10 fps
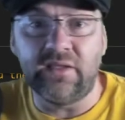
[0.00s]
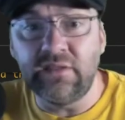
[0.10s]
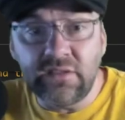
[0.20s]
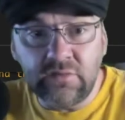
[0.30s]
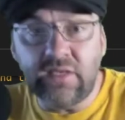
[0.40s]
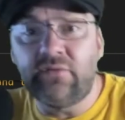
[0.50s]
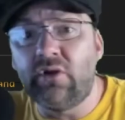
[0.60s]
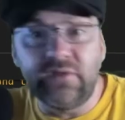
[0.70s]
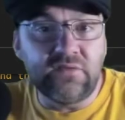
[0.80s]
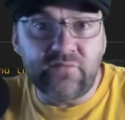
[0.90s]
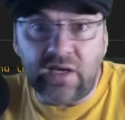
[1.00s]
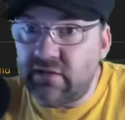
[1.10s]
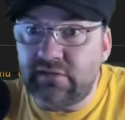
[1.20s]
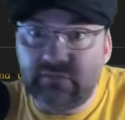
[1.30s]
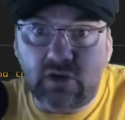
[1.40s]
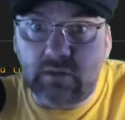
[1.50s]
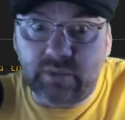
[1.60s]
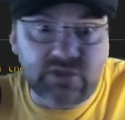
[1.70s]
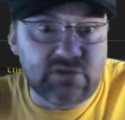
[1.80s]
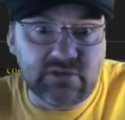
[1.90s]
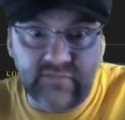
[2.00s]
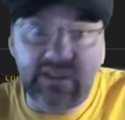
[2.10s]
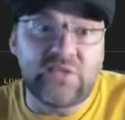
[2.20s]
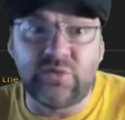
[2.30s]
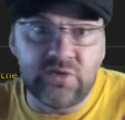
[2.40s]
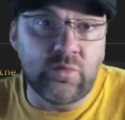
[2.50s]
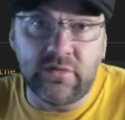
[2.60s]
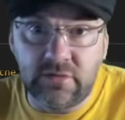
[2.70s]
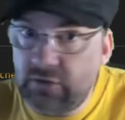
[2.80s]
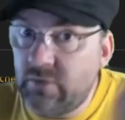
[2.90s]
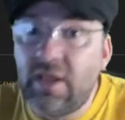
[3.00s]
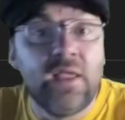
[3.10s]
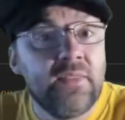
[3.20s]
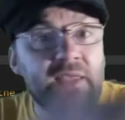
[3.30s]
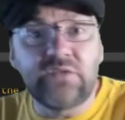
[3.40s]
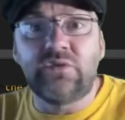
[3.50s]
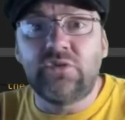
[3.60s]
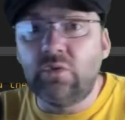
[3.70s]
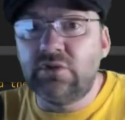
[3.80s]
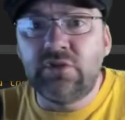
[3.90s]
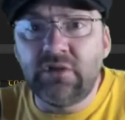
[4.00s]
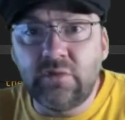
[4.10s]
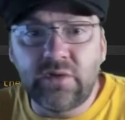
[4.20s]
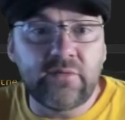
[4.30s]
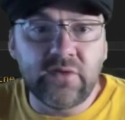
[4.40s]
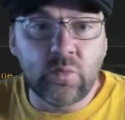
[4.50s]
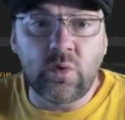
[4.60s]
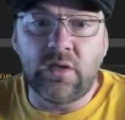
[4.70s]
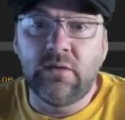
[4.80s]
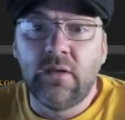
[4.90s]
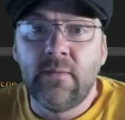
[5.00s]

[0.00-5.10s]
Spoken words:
and then you'd have all these files of dog pictures if that's what you wanted to do. That's what's cool is you can do whatever you want.